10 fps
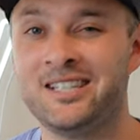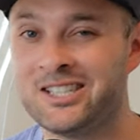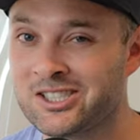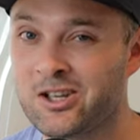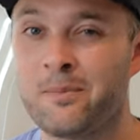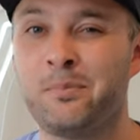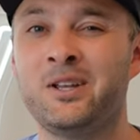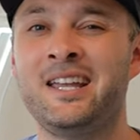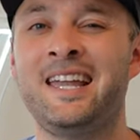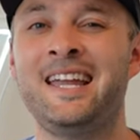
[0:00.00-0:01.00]
You just got to
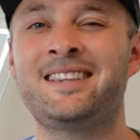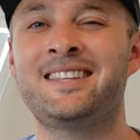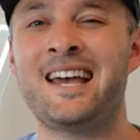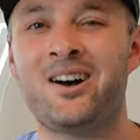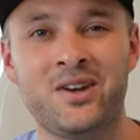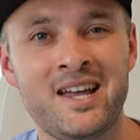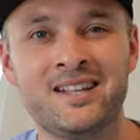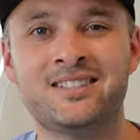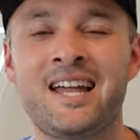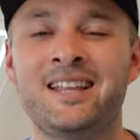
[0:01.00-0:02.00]
put your head down,
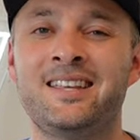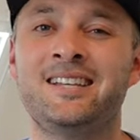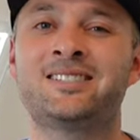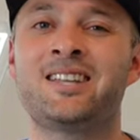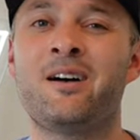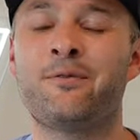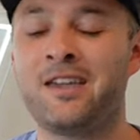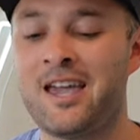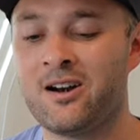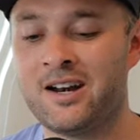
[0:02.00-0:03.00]
take these tough
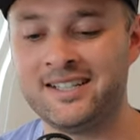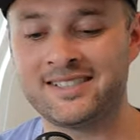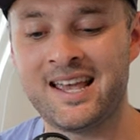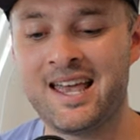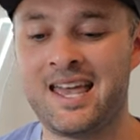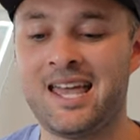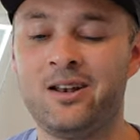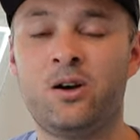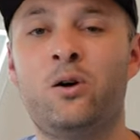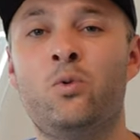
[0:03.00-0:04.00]
carries,
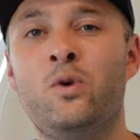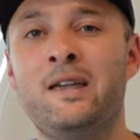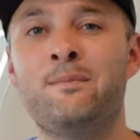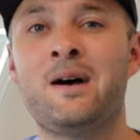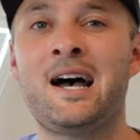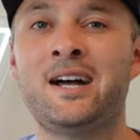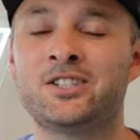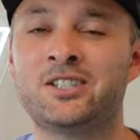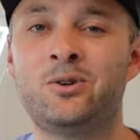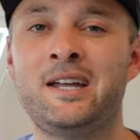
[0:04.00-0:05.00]
and on we
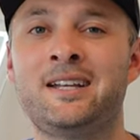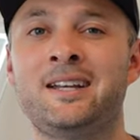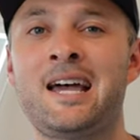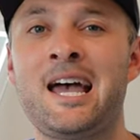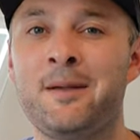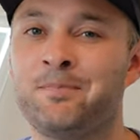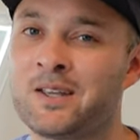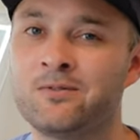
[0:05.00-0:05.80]
march. Still here today.